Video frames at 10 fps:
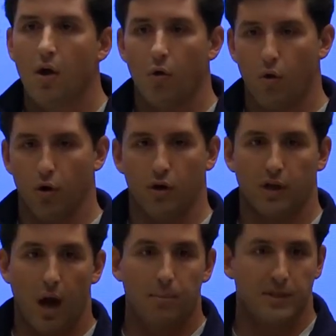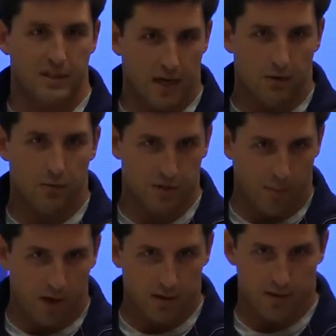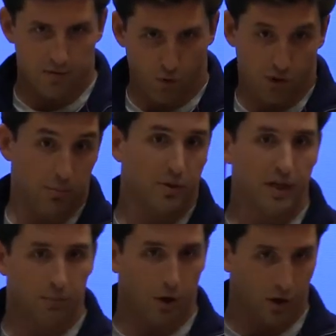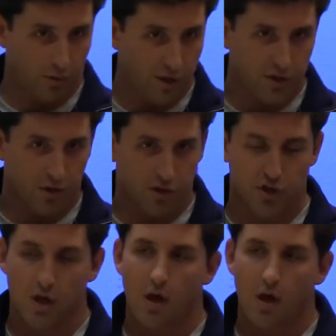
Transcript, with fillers: or compensate respondents for completing market research,